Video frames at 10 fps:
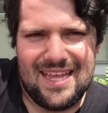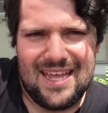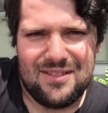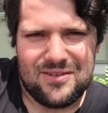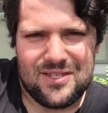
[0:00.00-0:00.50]

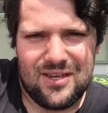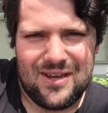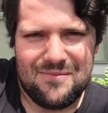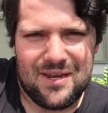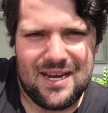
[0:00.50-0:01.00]
it looks
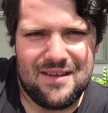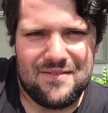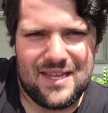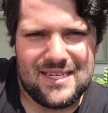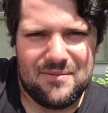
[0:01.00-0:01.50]
like I'm going to
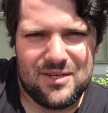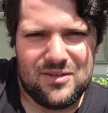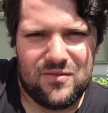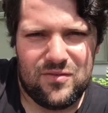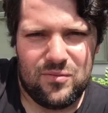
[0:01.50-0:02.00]
have that
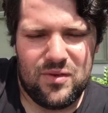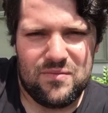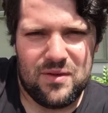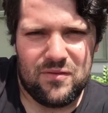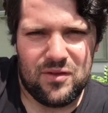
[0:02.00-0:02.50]
damage
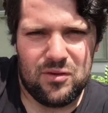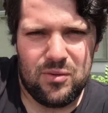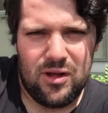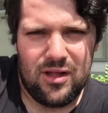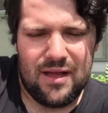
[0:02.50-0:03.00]
with me for a little
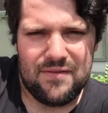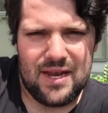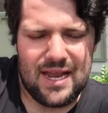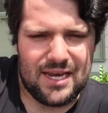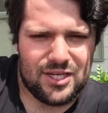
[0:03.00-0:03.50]
while I haven't
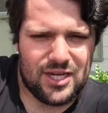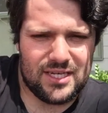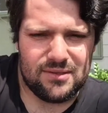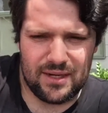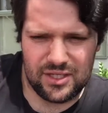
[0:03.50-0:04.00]
had a
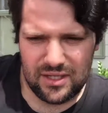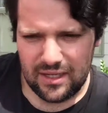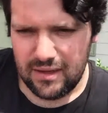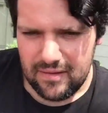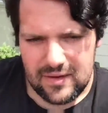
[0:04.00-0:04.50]
chance to actually